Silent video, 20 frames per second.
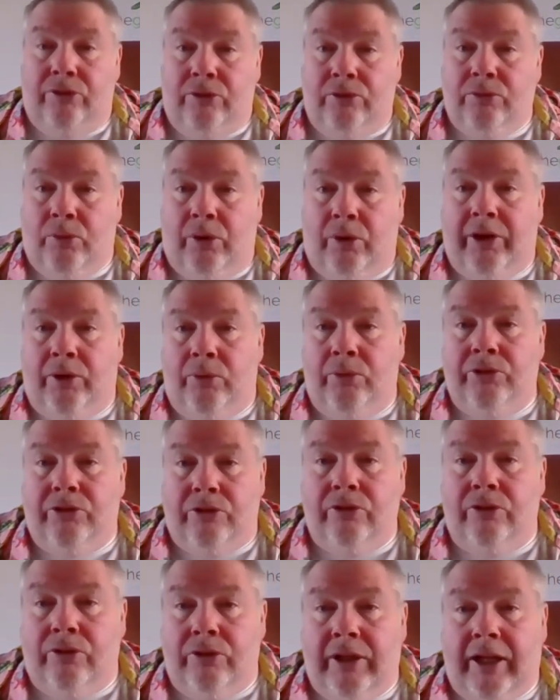is what it was
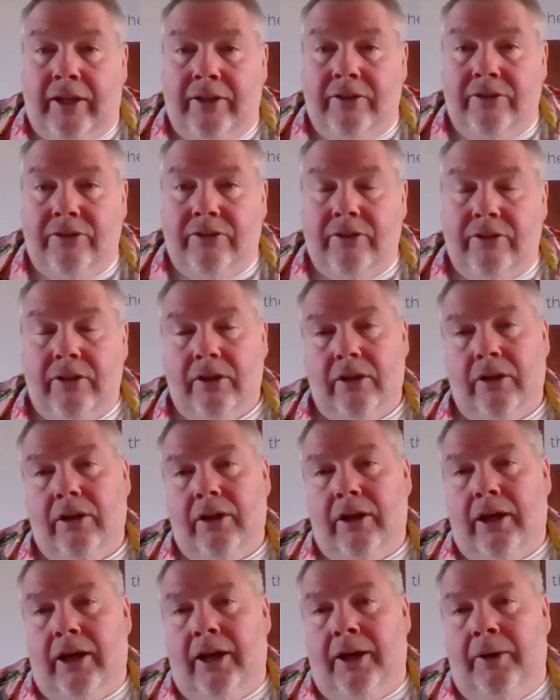known as,
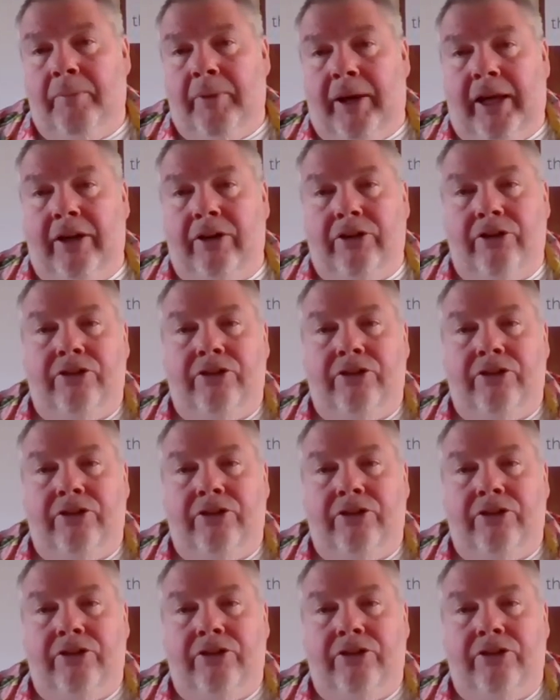into